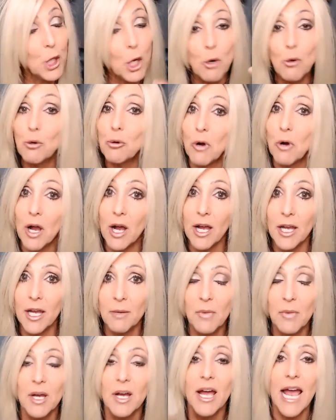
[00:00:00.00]
low
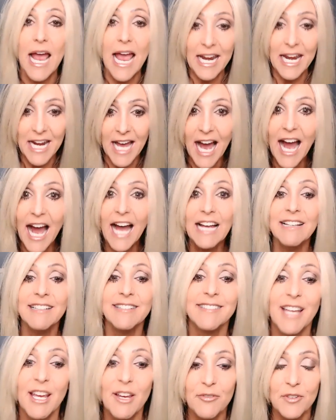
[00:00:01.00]
crime and a high
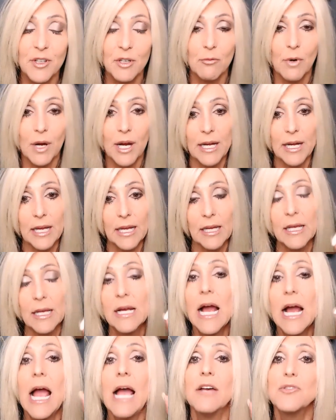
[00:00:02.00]
safety
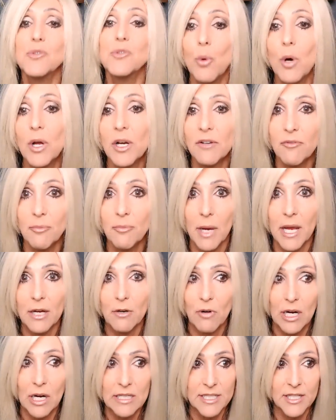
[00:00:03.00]
rating as one of my
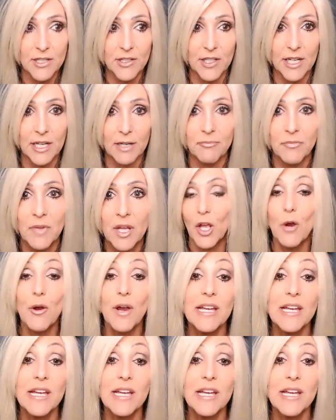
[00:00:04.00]
criteria. All